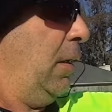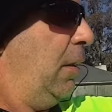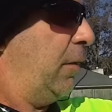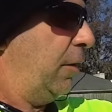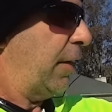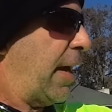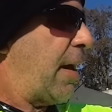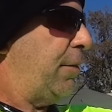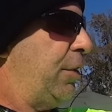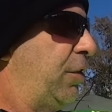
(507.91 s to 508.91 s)
and it says I
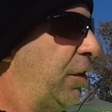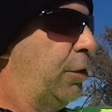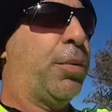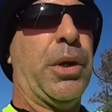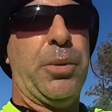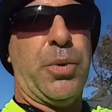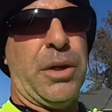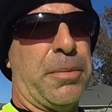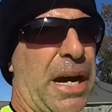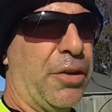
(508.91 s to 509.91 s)
averaged six point
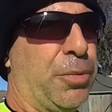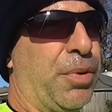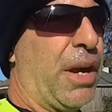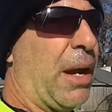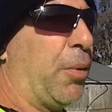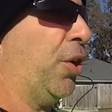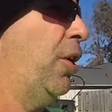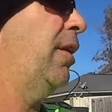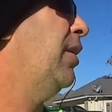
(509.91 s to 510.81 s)
one miles per hour.